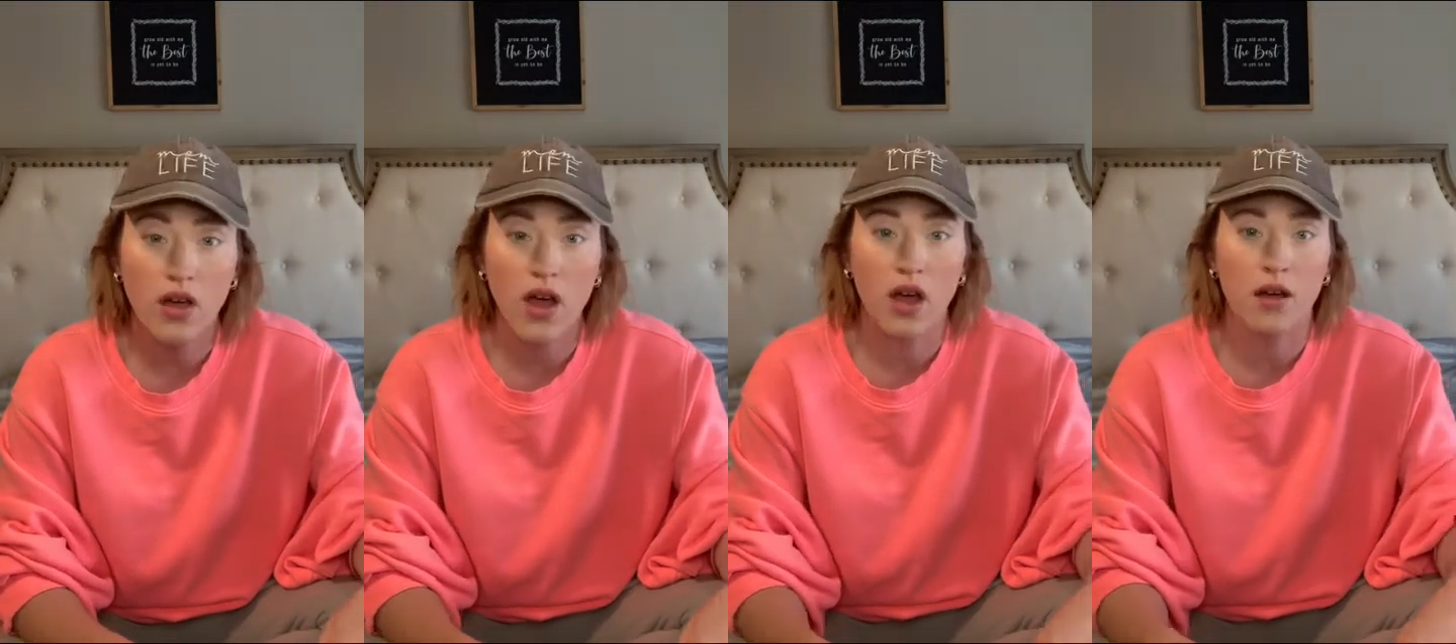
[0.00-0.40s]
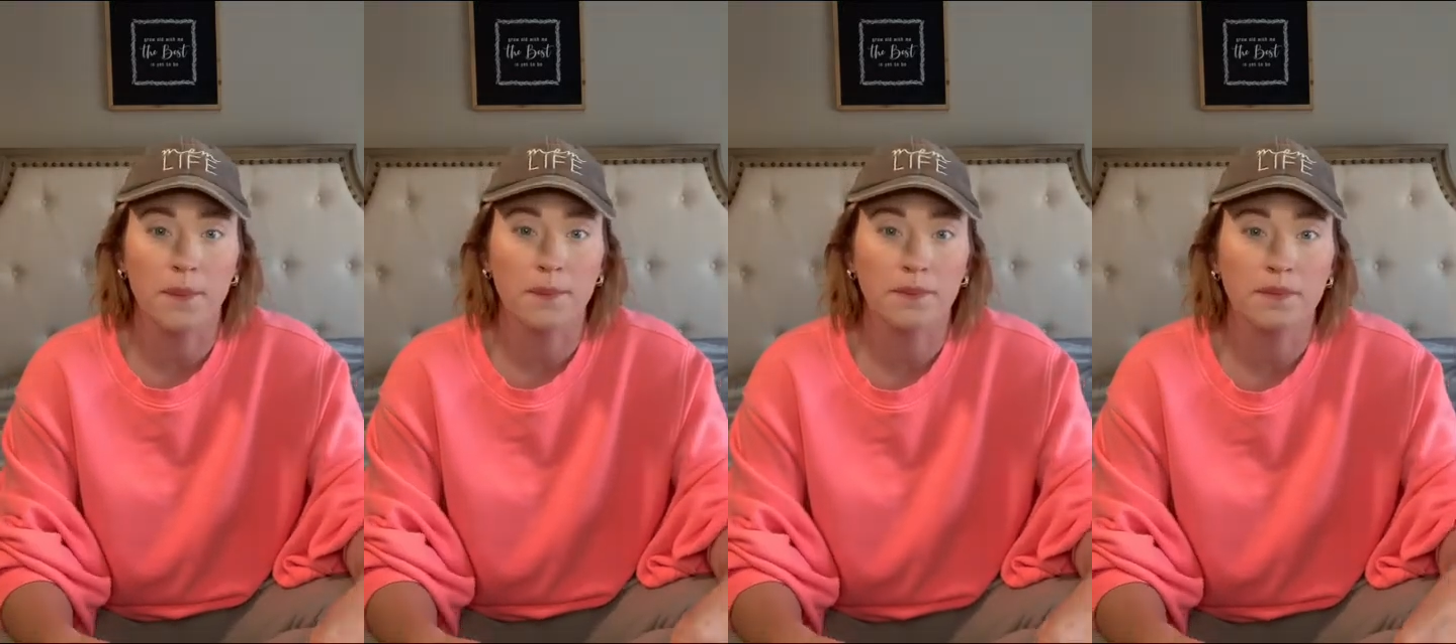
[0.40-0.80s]

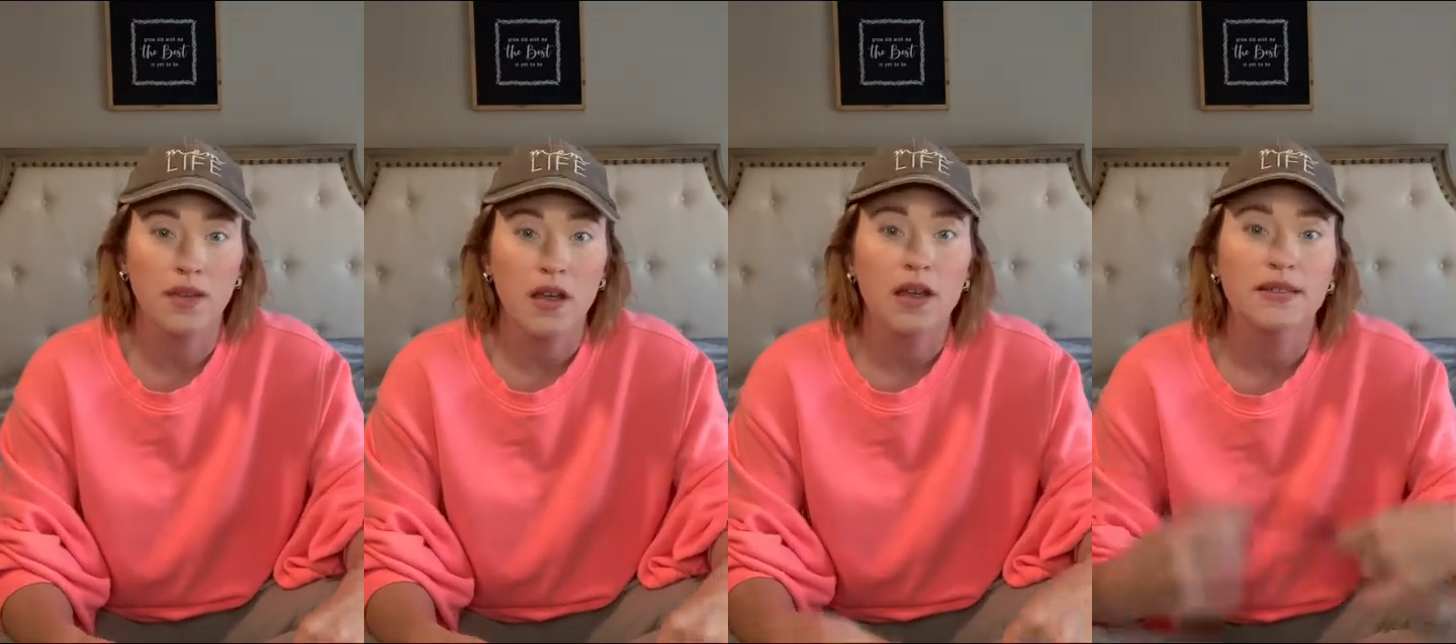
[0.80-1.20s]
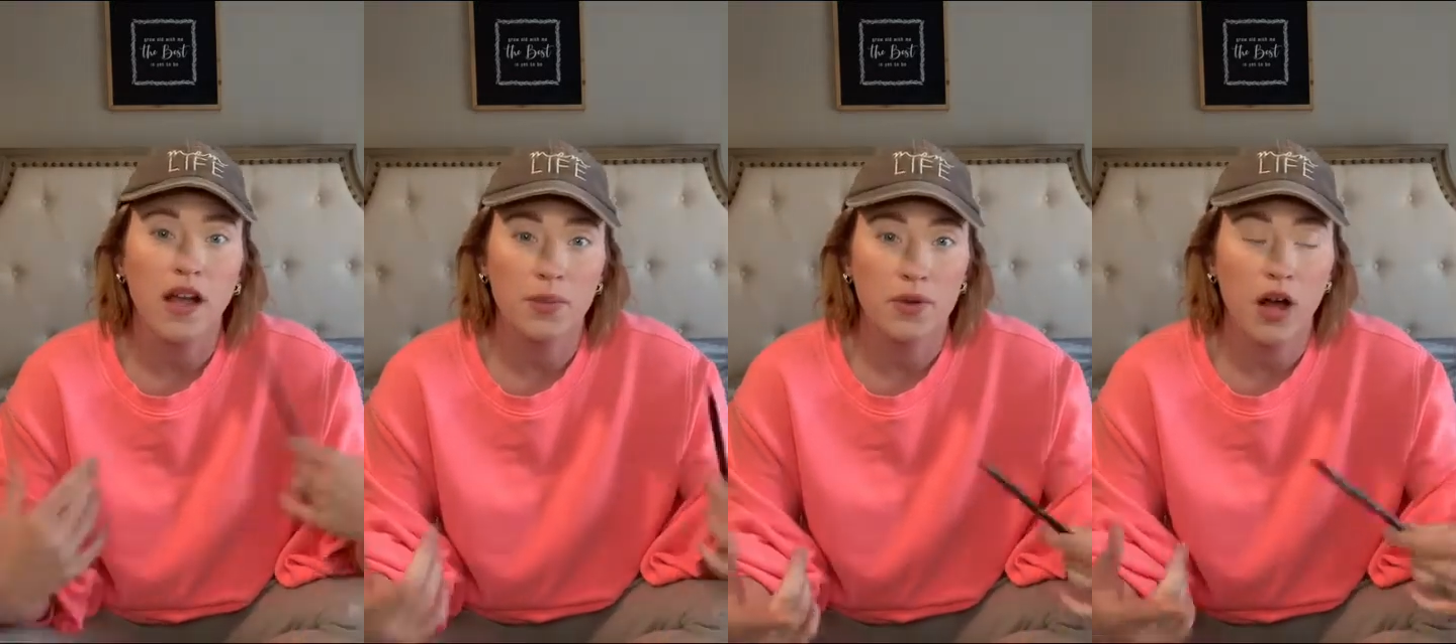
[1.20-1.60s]
to
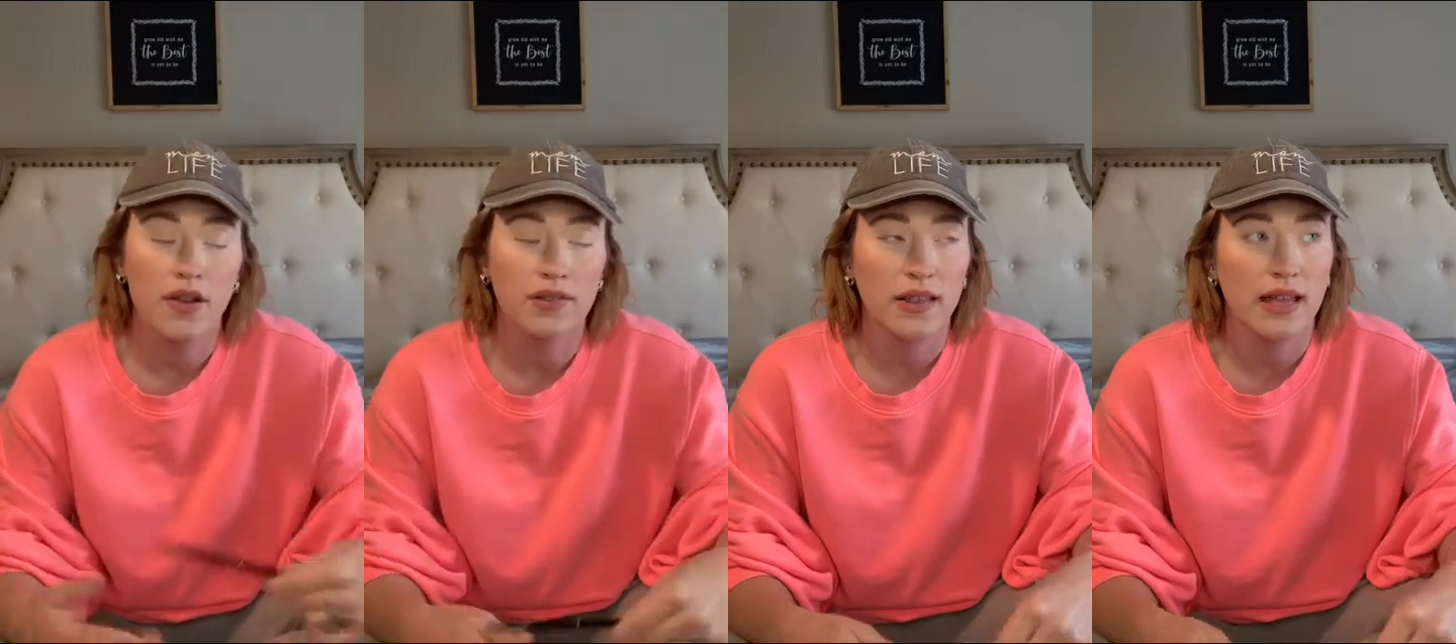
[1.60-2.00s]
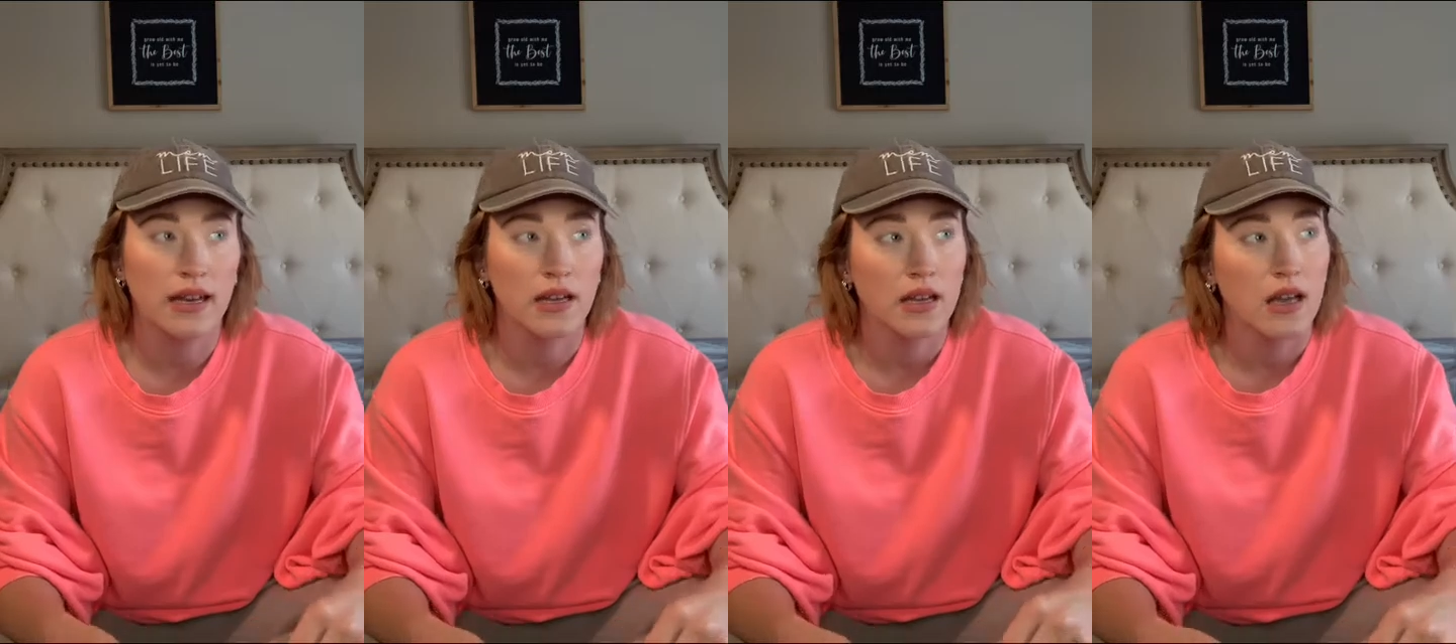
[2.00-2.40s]
help you ovulate.